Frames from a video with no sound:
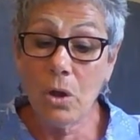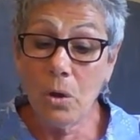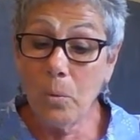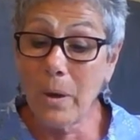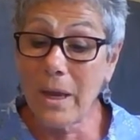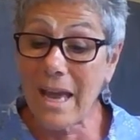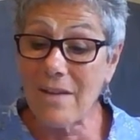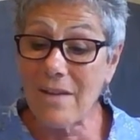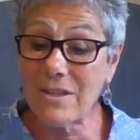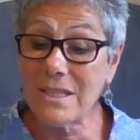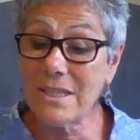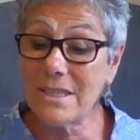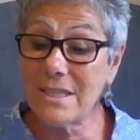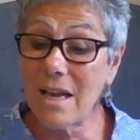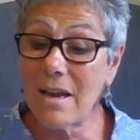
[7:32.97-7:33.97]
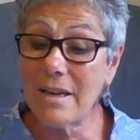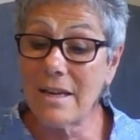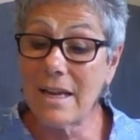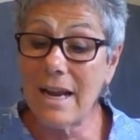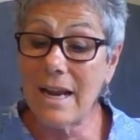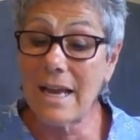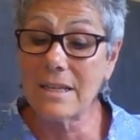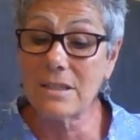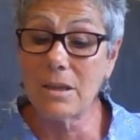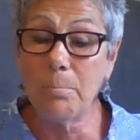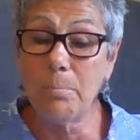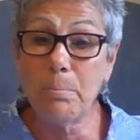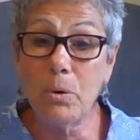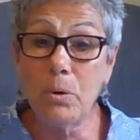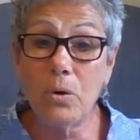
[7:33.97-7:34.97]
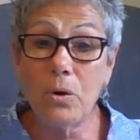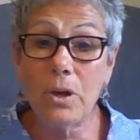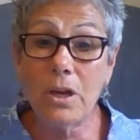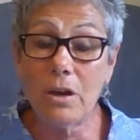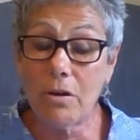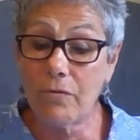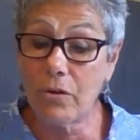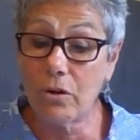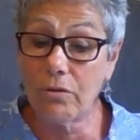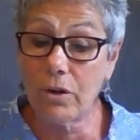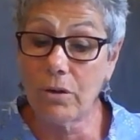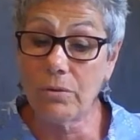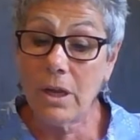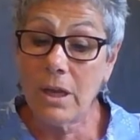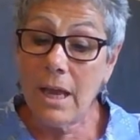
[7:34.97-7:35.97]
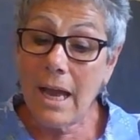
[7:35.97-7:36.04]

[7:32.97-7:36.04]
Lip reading: "We have a son at last, a boy of our own."